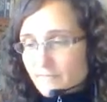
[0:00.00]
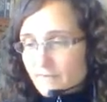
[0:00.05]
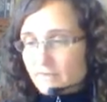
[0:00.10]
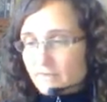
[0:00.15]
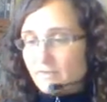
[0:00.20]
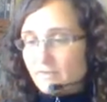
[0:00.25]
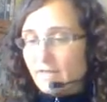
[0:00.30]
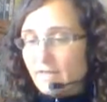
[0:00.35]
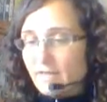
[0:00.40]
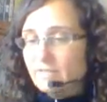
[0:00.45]

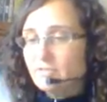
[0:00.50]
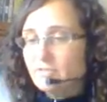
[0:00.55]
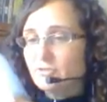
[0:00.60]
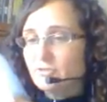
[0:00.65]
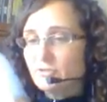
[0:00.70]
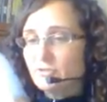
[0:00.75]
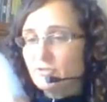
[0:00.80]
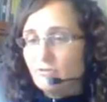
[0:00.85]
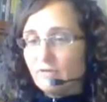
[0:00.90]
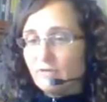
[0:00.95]
that's your
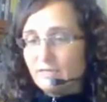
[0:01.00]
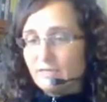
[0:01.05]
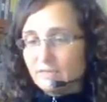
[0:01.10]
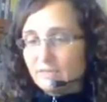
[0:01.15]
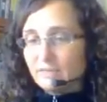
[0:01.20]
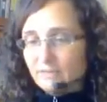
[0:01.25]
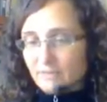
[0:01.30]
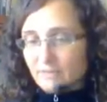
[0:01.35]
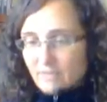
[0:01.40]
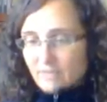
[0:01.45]
choice.
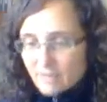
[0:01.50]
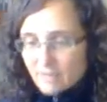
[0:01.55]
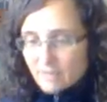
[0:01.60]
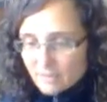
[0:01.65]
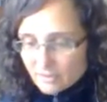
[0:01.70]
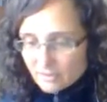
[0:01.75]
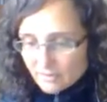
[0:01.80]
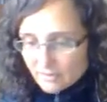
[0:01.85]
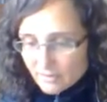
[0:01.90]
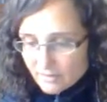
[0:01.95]

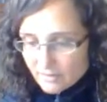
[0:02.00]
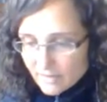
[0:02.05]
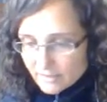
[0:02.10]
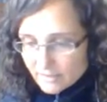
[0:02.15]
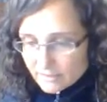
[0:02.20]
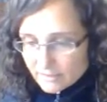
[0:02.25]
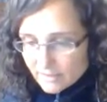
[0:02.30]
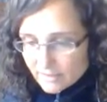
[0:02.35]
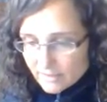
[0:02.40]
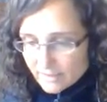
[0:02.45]
So then
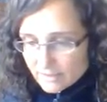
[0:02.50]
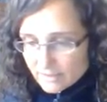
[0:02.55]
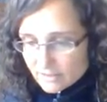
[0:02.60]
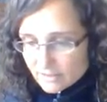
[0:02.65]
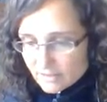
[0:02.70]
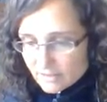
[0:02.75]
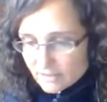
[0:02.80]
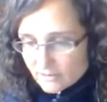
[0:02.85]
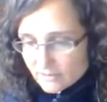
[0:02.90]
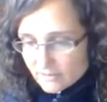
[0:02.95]
you get into